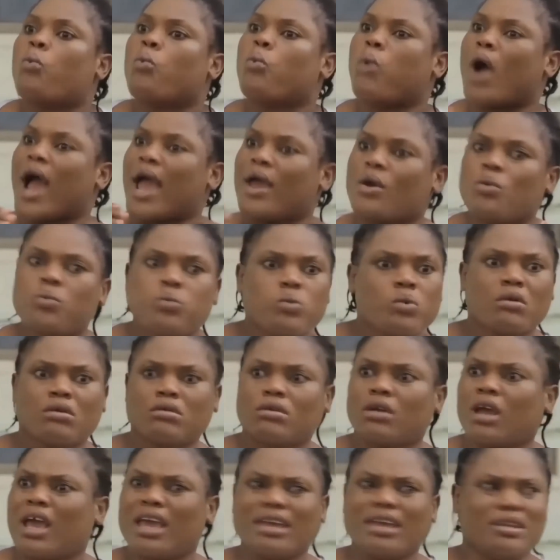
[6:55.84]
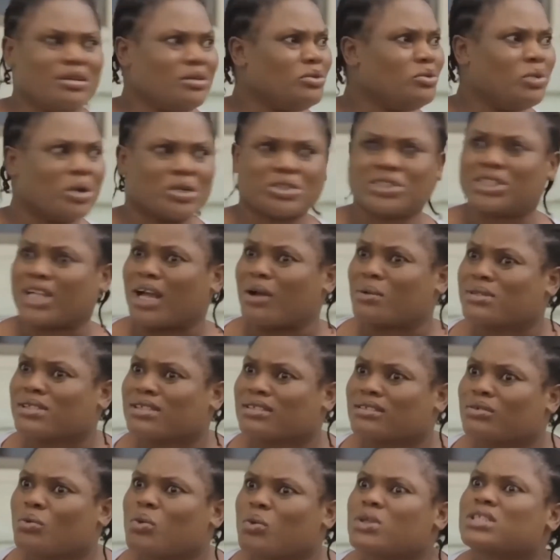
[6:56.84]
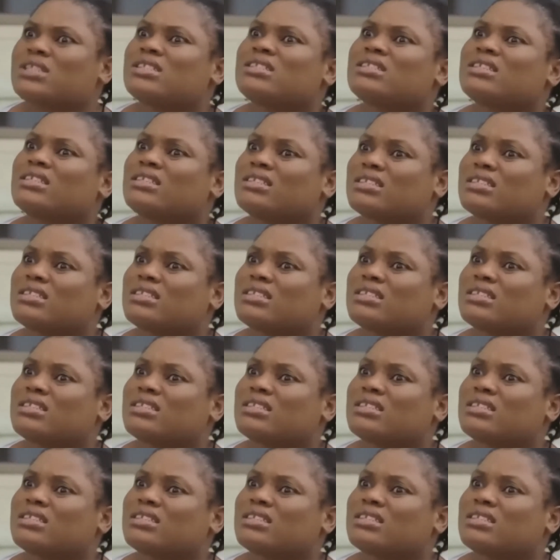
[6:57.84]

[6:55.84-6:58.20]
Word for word: Why? Hey, you're shouting. What is